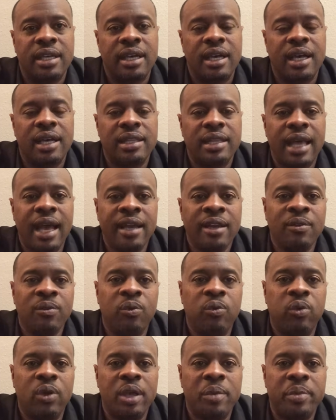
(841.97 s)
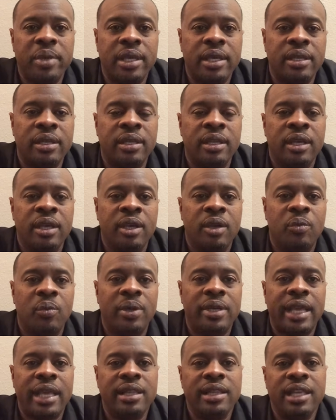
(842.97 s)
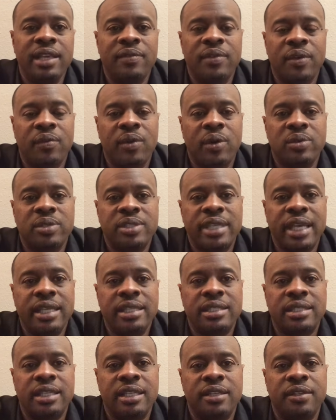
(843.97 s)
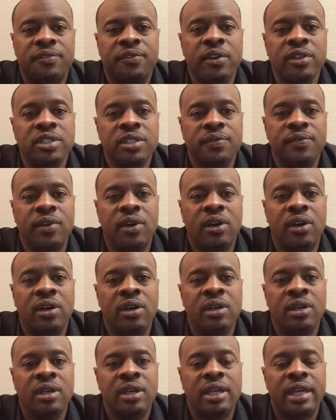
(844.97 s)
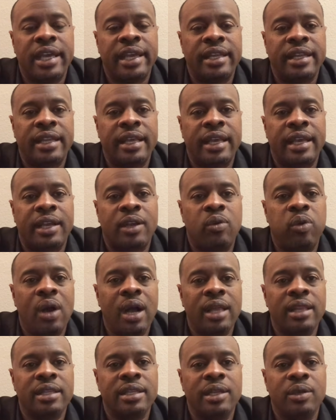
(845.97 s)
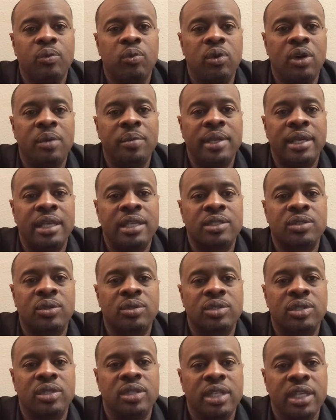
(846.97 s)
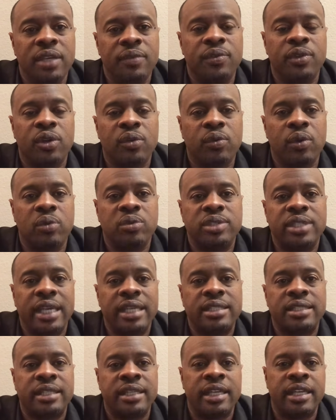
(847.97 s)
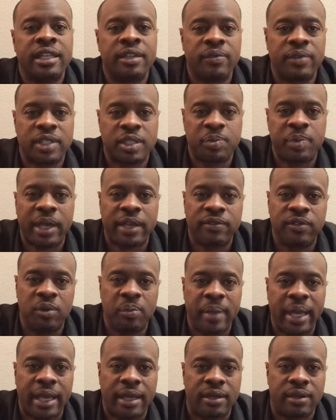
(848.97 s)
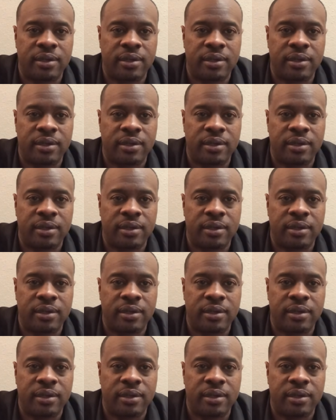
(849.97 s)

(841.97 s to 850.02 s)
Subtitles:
A lot of women, when they leave your rotation, first of all, a quality woman is going to leave your rotation in a respectful manner.